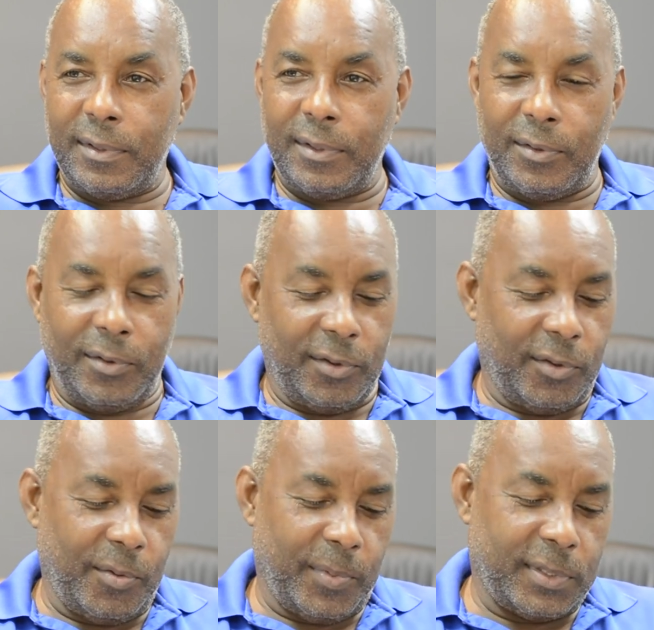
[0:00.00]
You know, you,
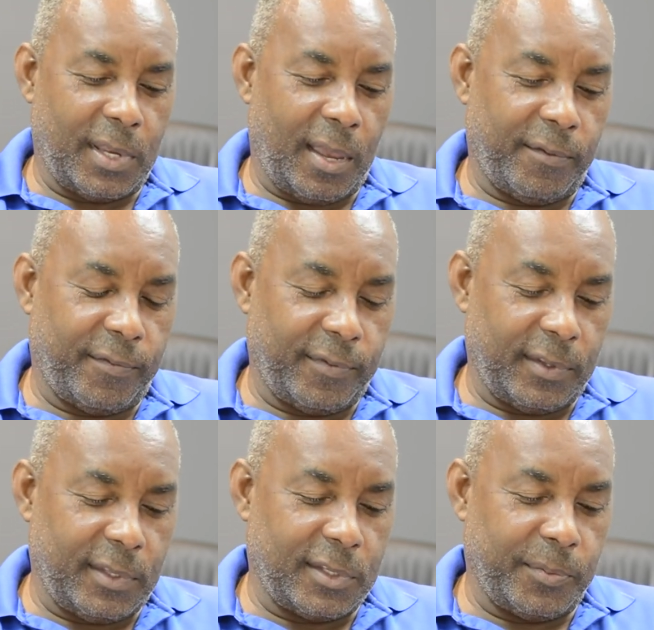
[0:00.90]
you must have the
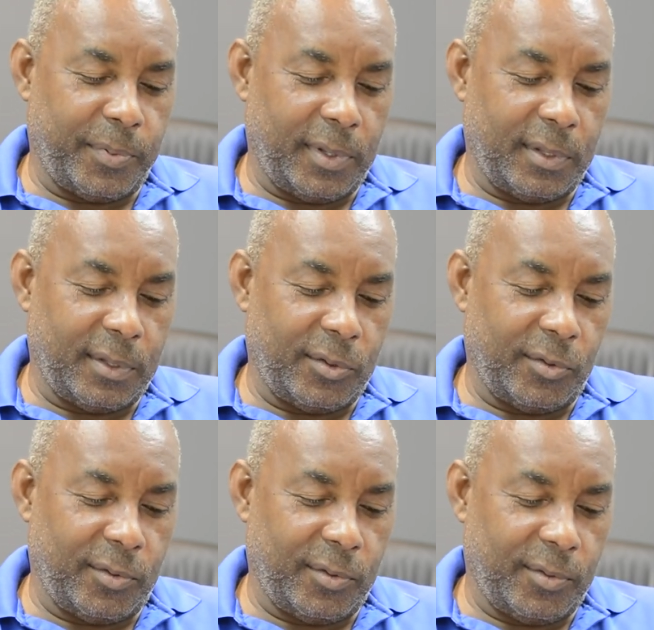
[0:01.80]
discipline
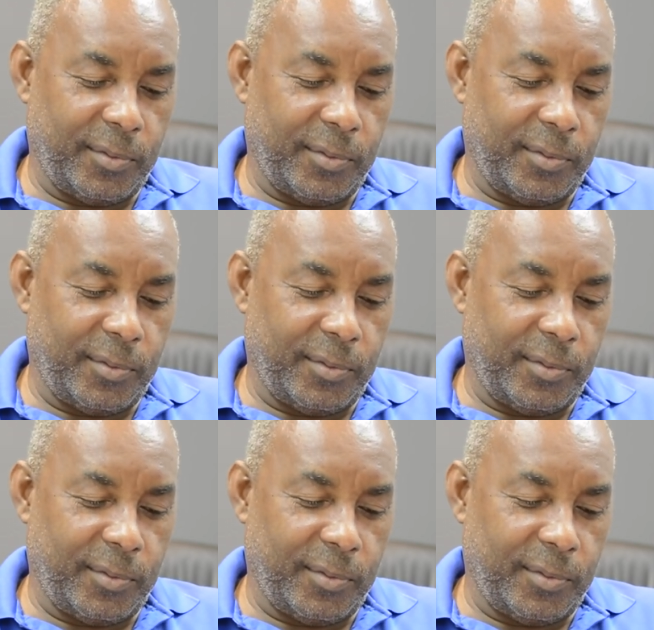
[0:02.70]
to.